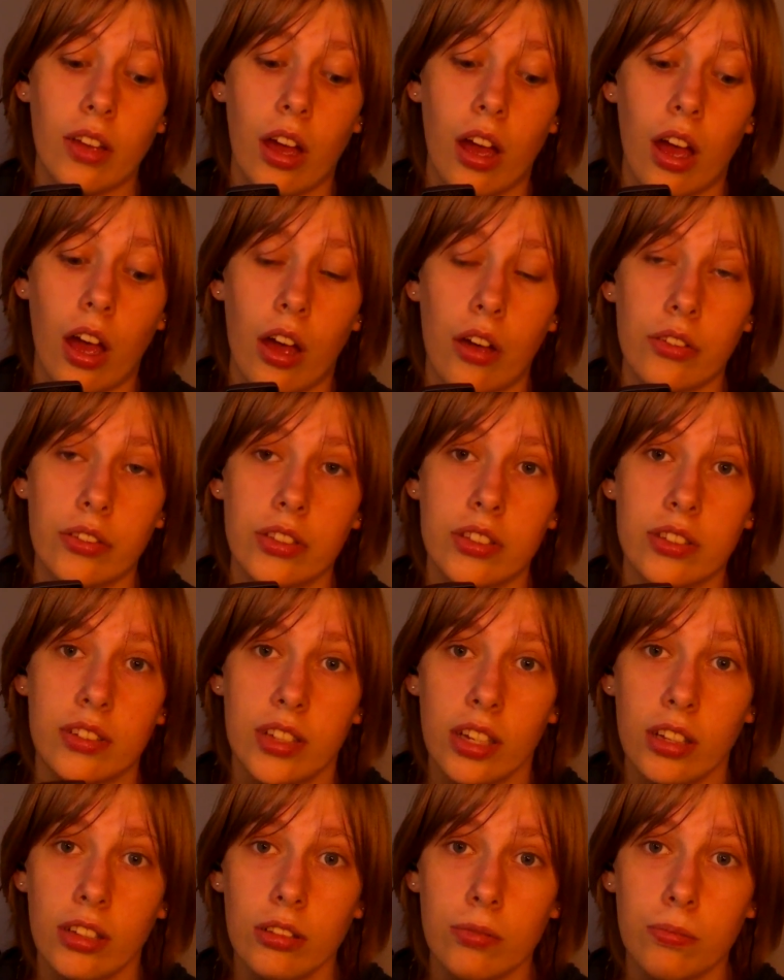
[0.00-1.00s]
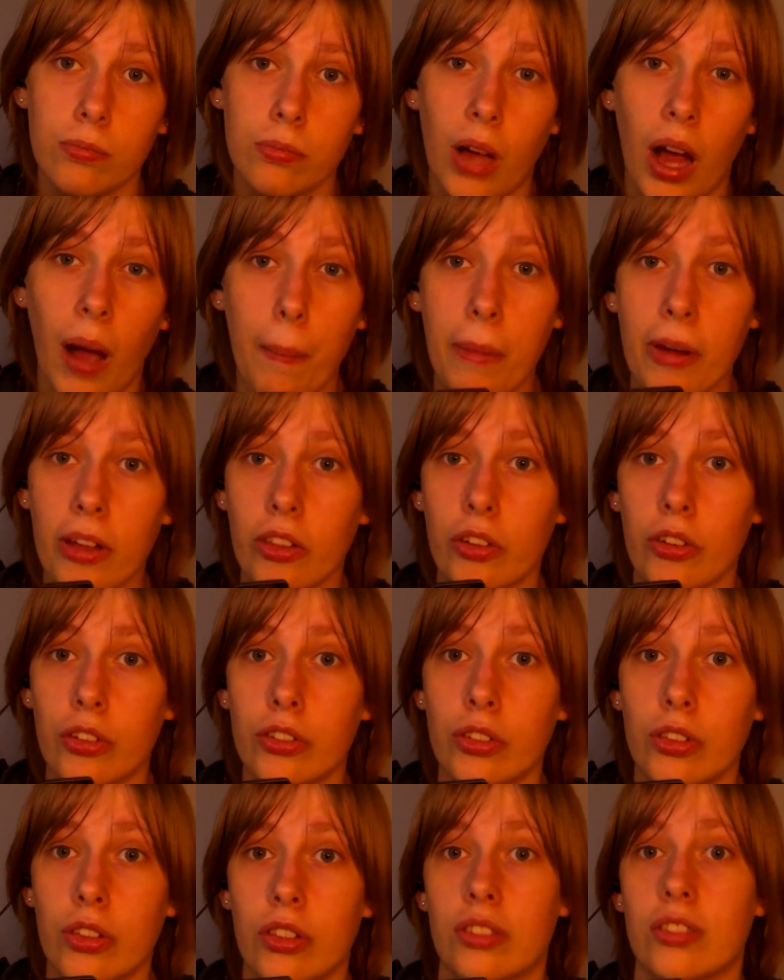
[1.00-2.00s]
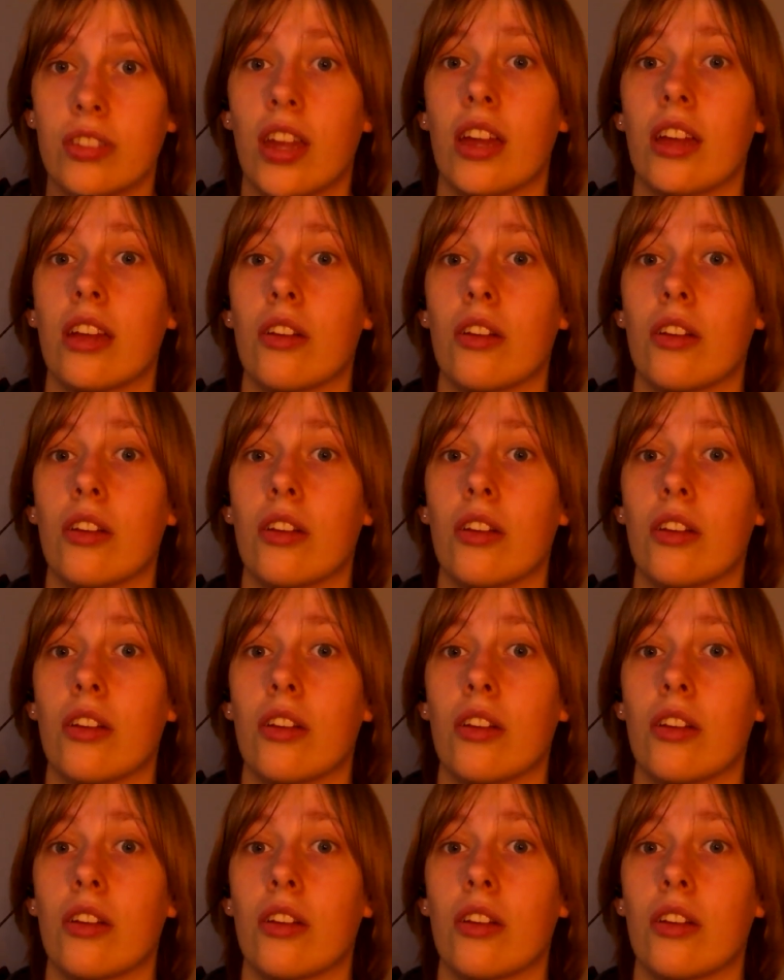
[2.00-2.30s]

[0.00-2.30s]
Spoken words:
still popular to this day,